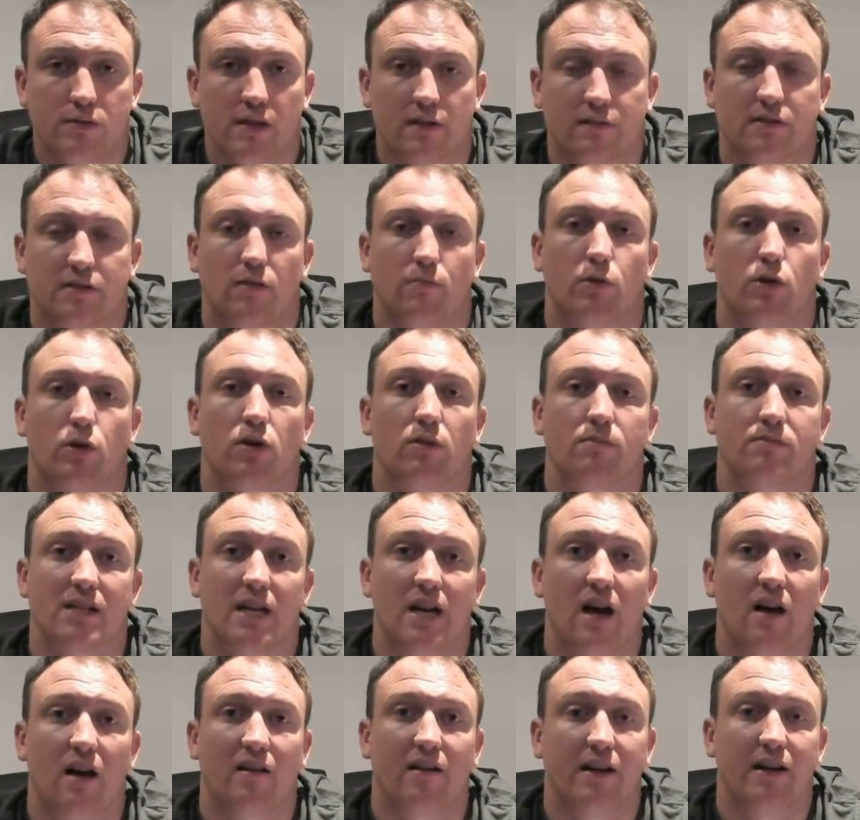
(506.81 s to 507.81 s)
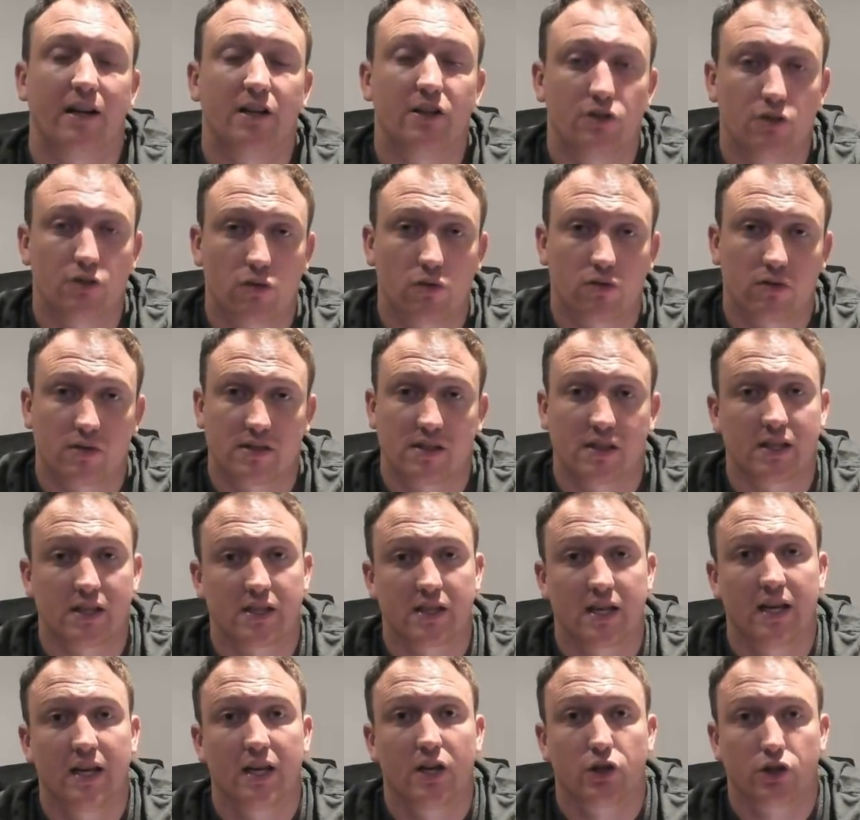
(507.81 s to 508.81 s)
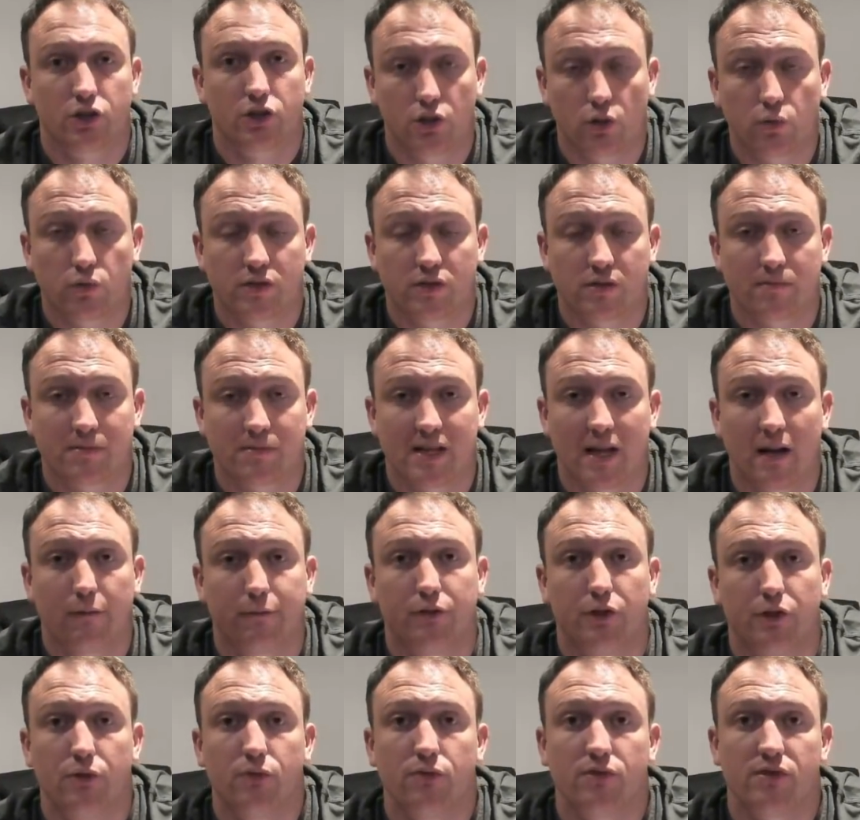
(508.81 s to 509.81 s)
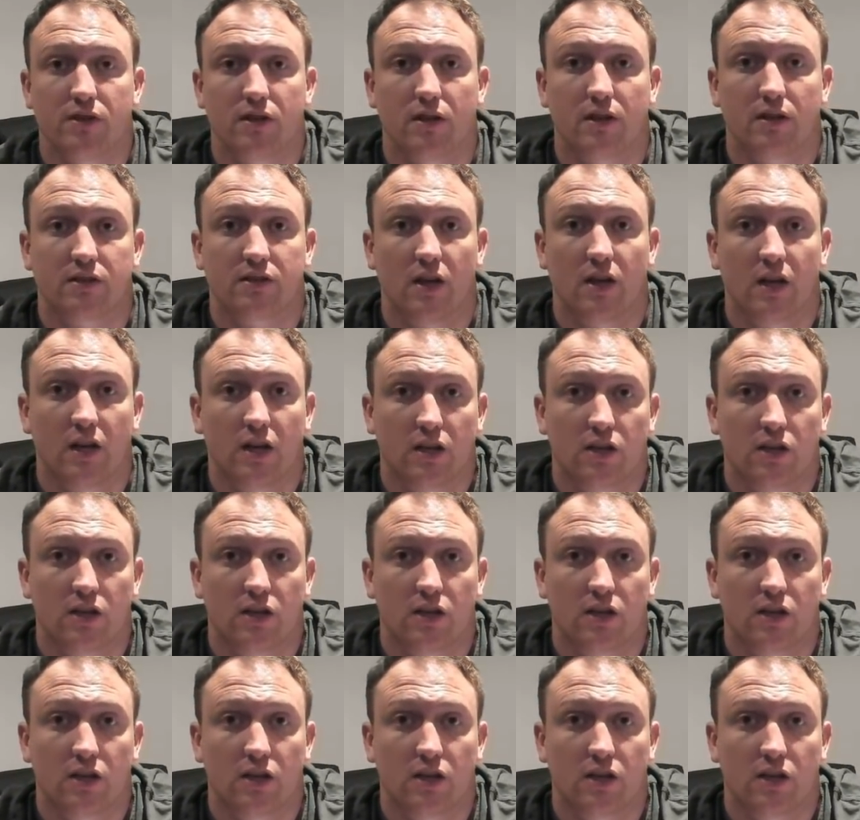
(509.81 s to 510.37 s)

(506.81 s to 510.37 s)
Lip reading: If someone comes along and endorses it, shows themselves using it,